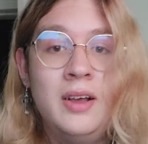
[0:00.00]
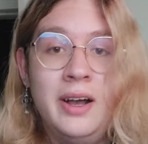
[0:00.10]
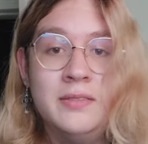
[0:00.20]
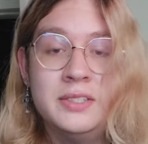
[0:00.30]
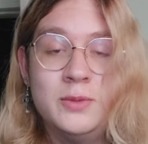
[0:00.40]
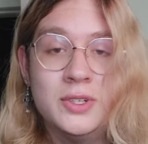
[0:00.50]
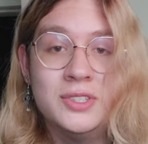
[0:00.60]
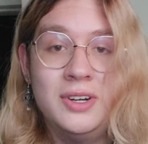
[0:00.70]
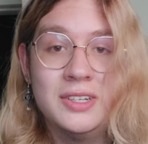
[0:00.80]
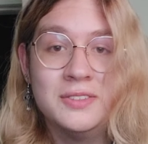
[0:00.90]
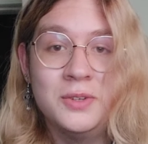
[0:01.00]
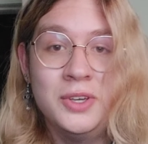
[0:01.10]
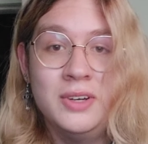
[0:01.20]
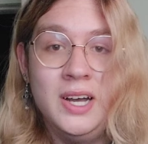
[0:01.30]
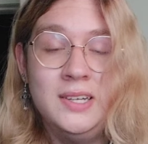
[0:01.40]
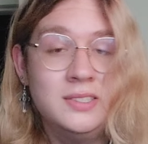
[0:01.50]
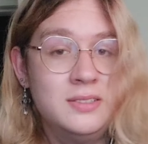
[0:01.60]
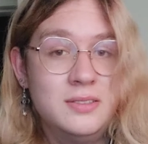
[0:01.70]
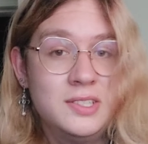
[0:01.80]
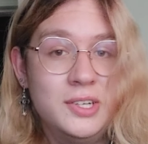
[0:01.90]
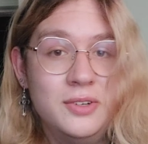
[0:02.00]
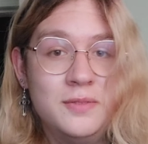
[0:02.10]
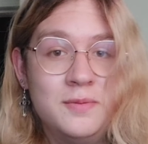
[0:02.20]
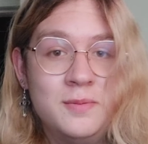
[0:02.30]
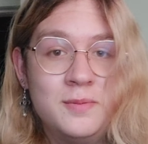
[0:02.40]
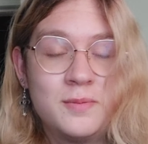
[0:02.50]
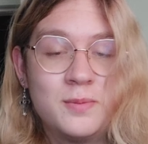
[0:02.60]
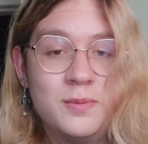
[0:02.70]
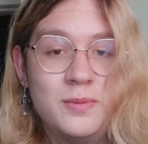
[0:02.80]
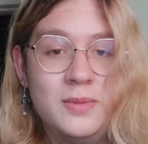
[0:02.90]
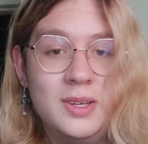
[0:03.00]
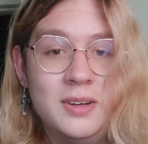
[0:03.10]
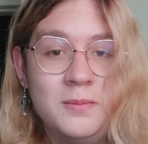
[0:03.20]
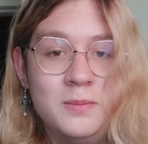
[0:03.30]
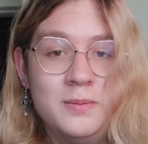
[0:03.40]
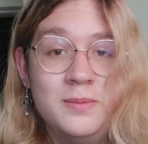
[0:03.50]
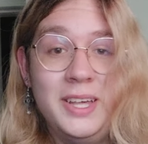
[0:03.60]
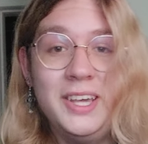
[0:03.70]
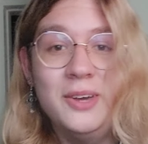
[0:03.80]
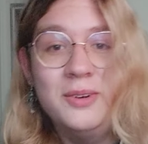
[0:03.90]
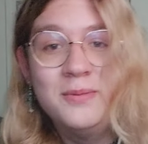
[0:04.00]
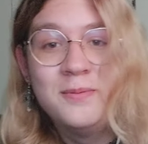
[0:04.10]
have some more songs for you guys soon. Thank you.